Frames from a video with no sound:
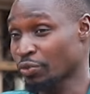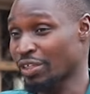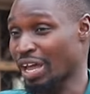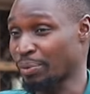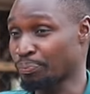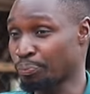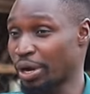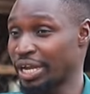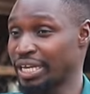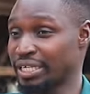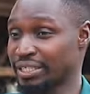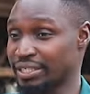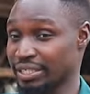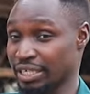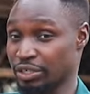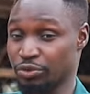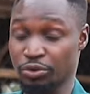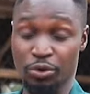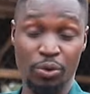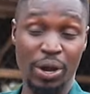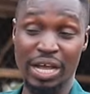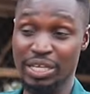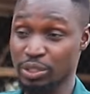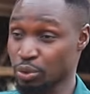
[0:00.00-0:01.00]
to that point,
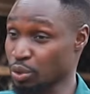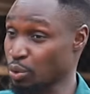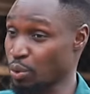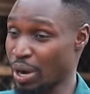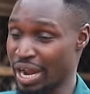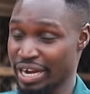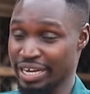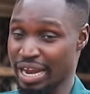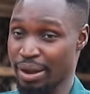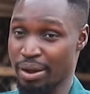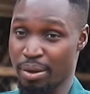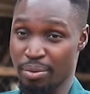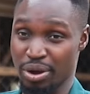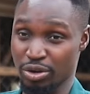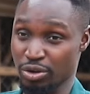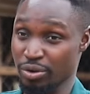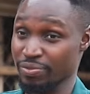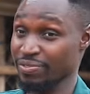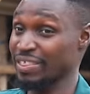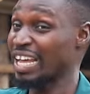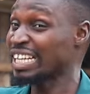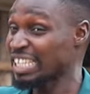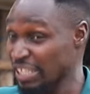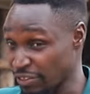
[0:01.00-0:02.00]
it requires quite an amount
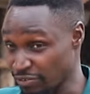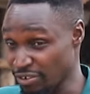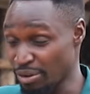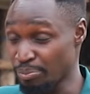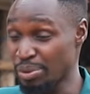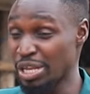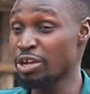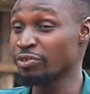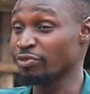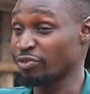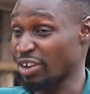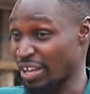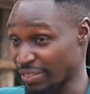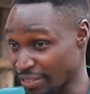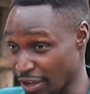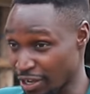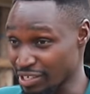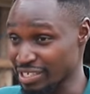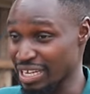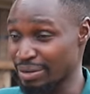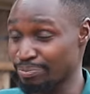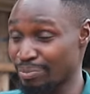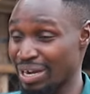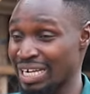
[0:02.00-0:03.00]
of 33 million for
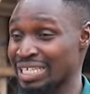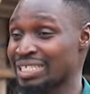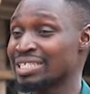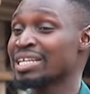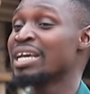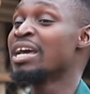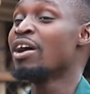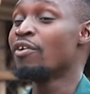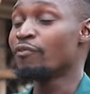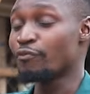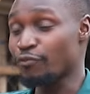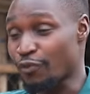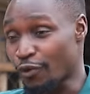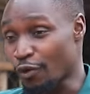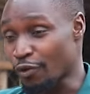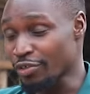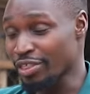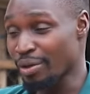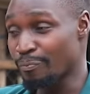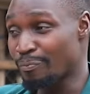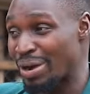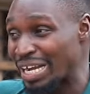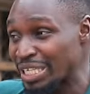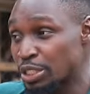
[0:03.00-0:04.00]
1,000 birds.
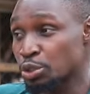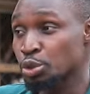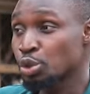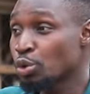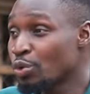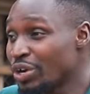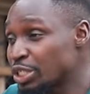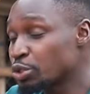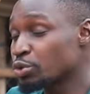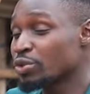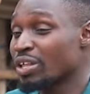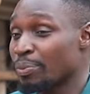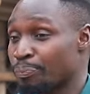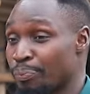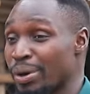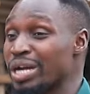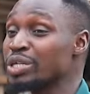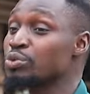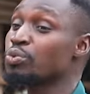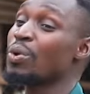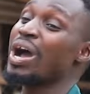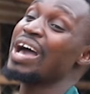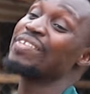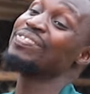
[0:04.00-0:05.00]
For the birds to reach to the
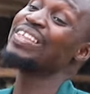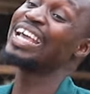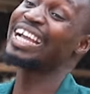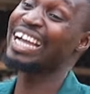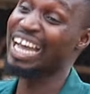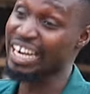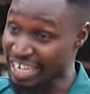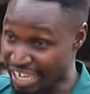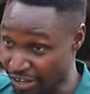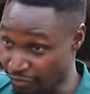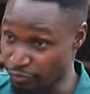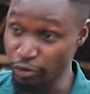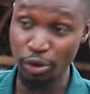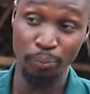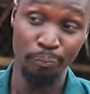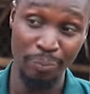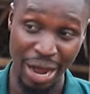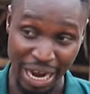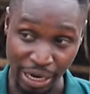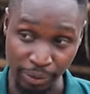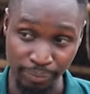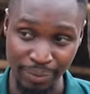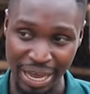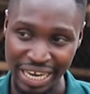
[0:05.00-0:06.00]
point where they can give you
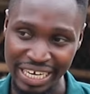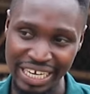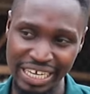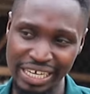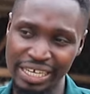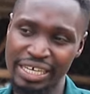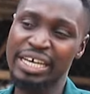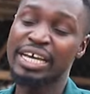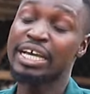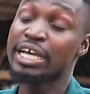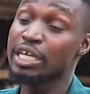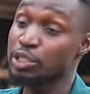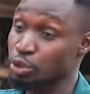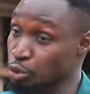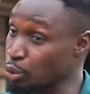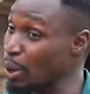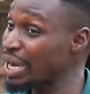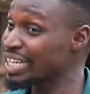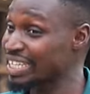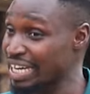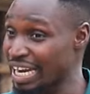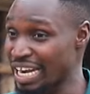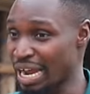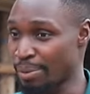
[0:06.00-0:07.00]
back money, it's
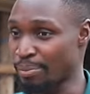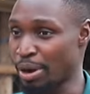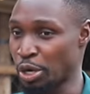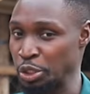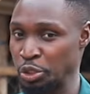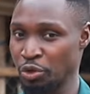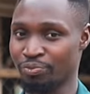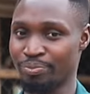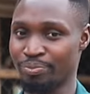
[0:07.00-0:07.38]
quite an amount